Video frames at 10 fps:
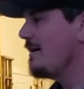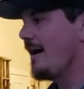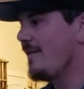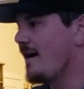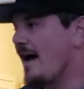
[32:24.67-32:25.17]

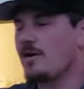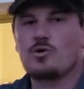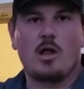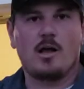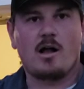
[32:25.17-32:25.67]
Uh, the
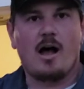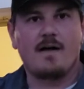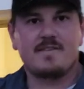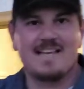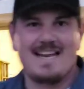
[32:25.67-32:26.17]
hydraulic
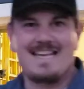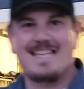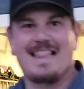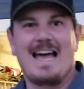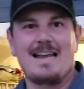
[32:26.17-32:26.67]
offset
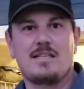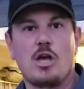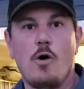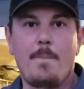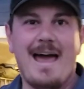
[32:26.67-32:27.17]
inline
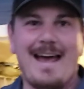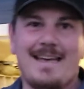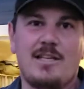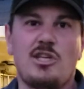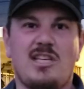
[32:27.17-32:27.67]
tow
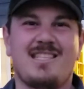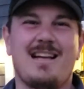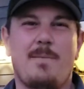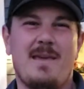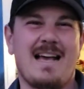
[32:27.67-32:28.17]
package is
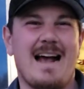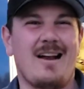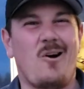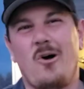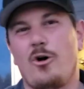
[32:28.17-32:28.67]
going to be kind
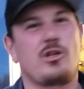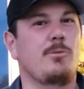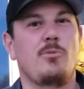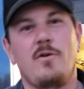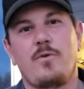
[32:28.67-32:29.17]
of hard
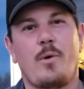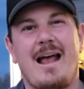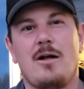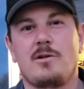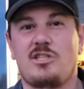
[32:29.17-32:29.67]
to move
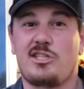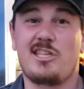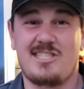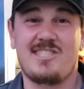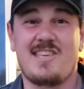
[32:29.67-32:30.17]
around just
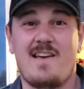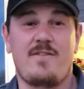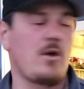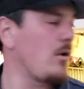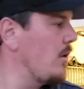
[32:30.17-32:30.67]
because it's
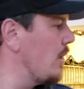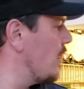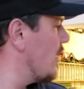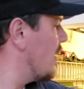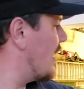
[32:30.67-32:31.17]
heavier.
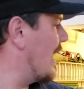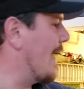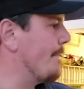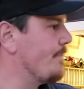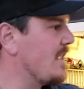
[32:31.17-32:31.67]

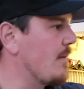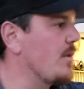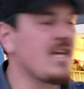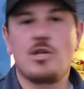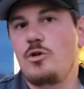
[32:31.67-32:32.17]
Um, and
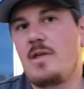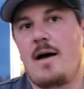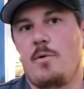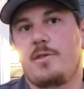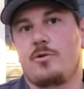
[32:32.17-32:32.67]
we can do
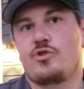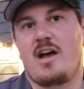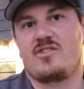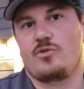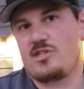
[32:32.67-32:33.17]
that with our
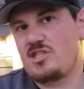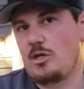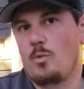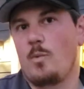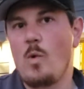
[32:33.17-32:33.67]
tractor. It's
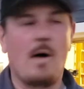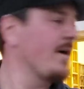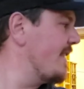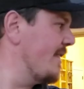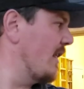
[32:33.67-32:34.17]
still well
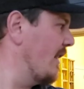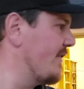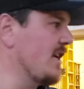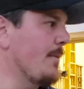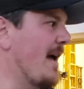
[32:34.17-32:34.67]
within the
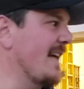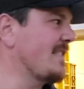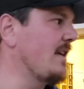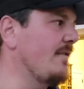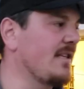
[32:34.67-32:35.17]
lifting
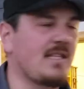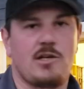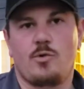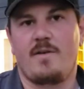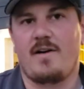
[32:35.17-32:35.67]
capacity of this
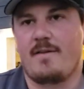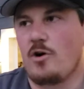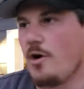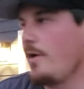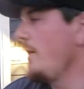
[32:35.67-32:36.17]

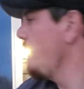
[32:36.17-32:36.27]
1025R.